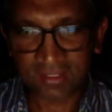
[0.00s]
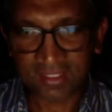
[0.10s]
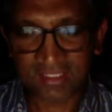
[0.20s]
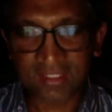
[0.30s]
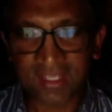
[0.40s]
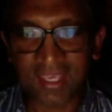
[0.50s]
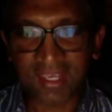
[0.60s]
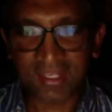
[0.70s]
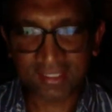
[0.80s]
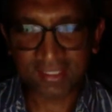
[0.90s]
is an
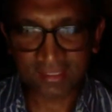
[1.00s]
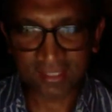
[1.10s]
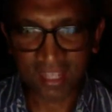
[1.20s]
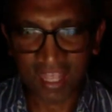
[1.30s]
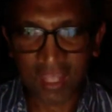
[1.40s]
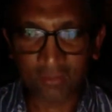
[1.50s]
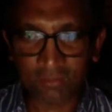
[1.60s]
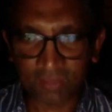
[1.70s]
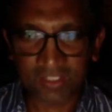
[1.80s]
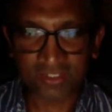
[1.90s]
excellent
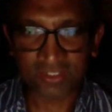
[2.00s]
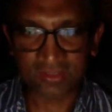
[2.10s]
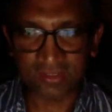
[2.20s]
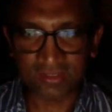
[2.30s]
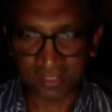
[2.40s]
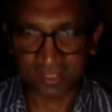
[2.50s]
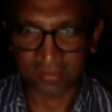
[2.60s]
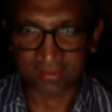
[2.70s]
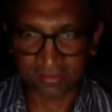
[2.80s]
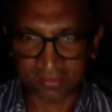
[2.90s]
outpatient drug.
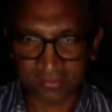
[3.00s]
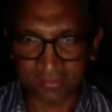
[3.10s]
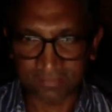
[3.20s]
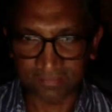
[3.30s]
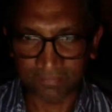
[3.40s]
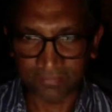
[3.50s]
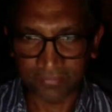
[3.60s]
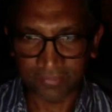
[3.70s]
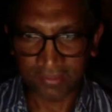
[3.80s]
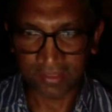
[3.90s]
Mm.